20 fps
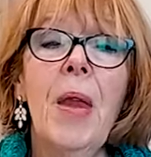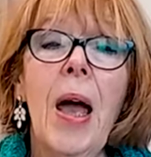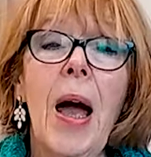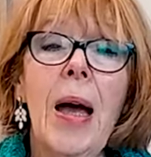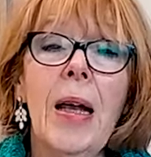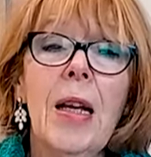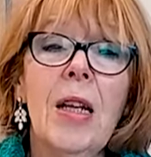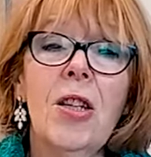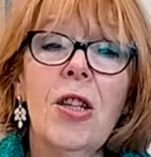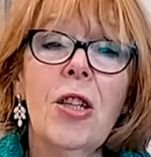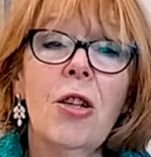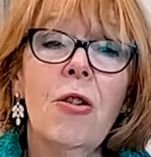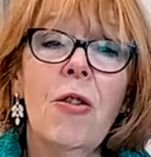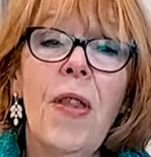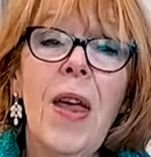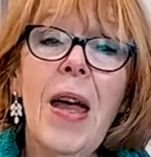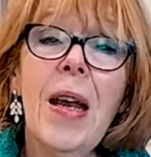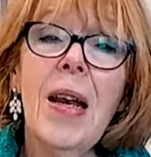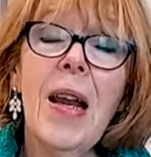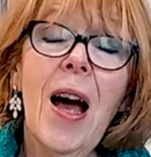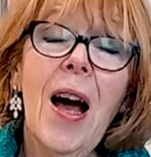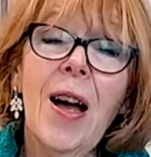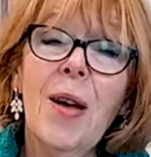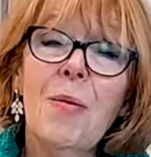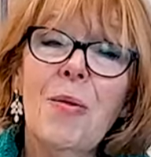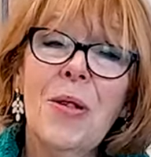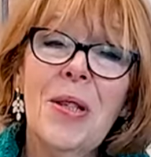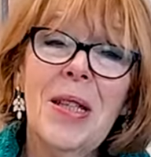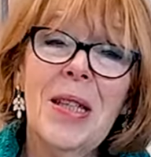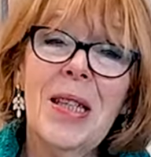And until then, I
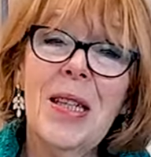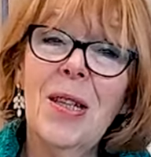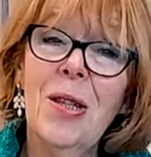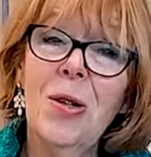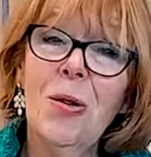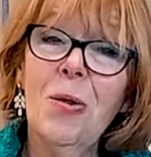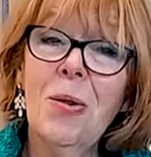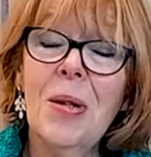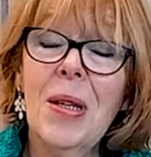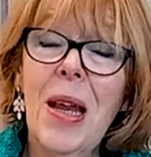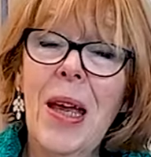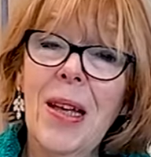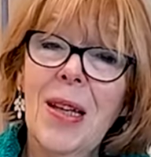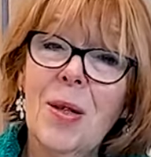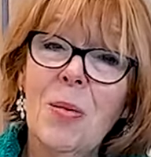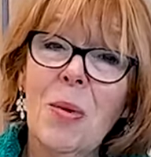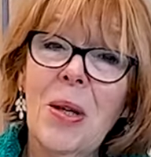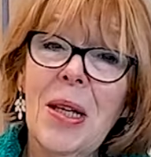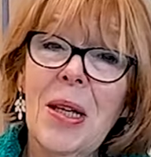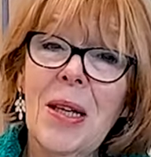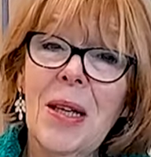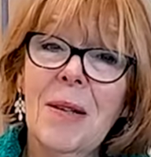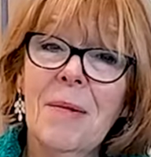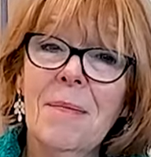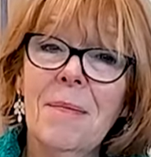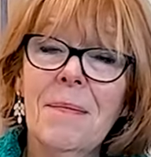will see you next week.